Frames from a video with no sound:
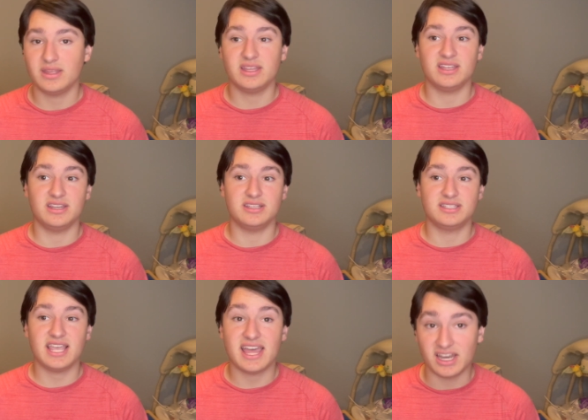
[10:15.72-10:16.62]
it
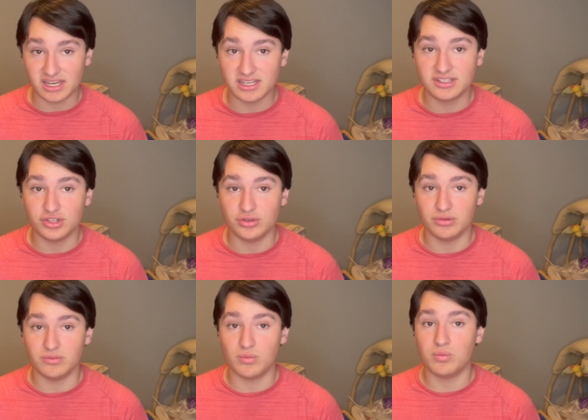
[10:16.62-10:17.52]
is edited
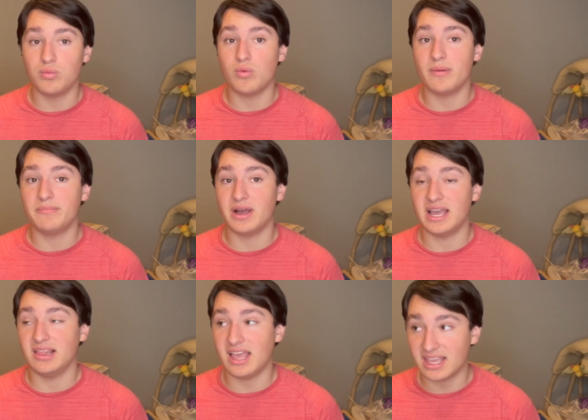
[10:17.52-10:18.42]
to what
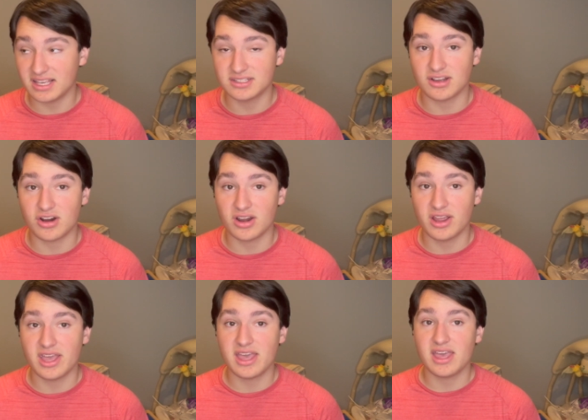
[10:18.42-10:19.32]
my likings are,
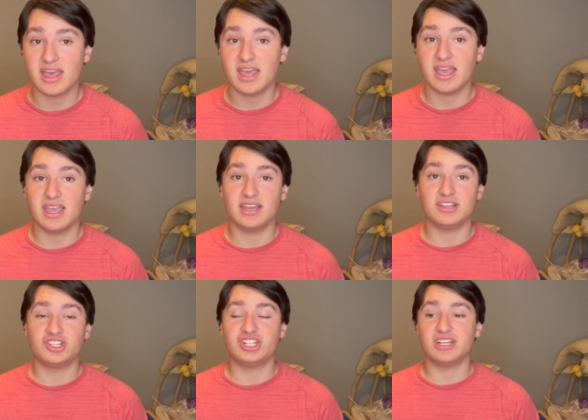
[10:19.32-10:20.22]
and
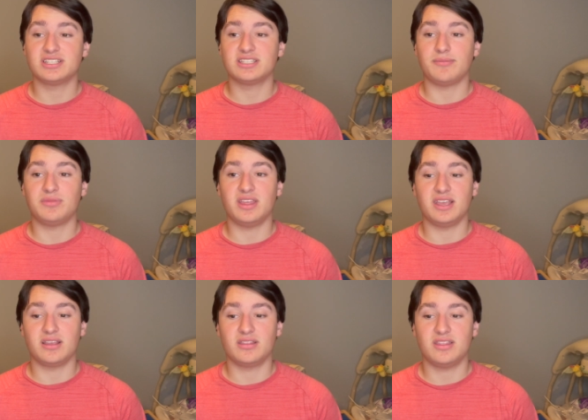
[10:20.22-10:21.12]
it's just
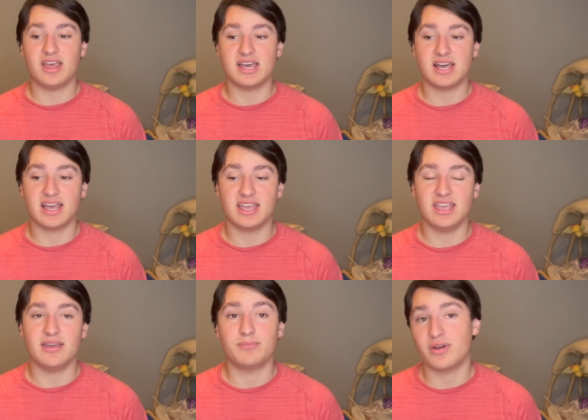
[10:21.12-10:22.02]
something that
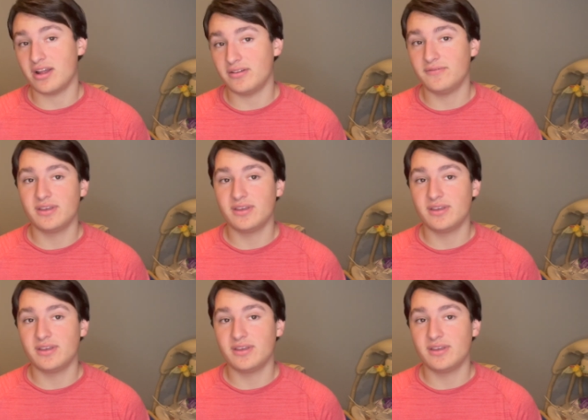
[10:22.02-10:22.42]
I am proud of.